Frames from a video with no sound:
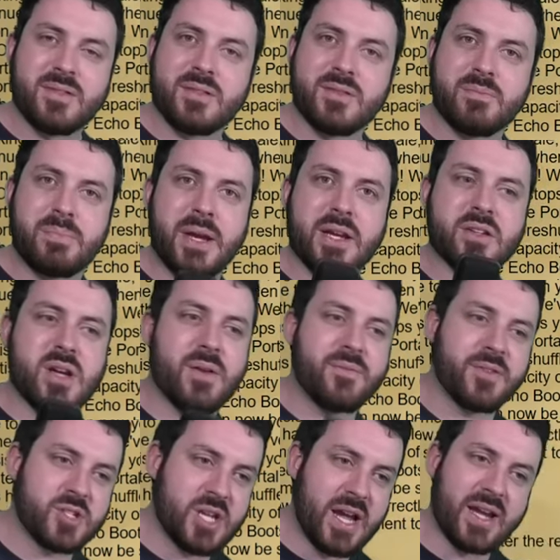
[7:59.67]
Big dub
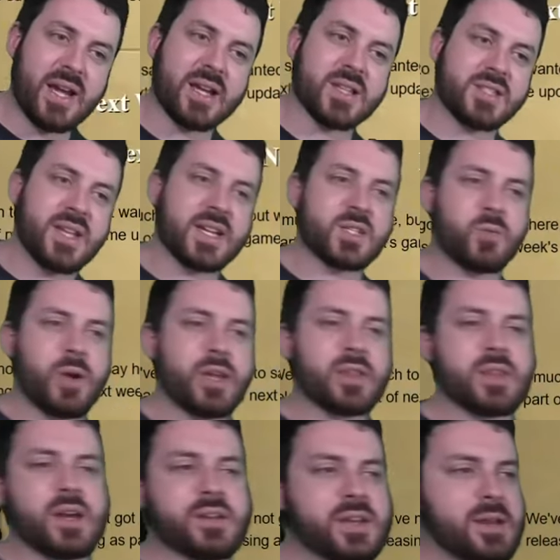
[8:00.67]
for Jagex. Next week,
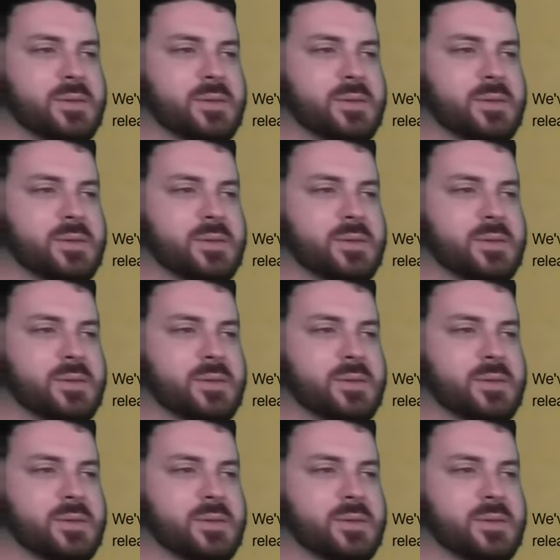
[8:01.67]
the Undead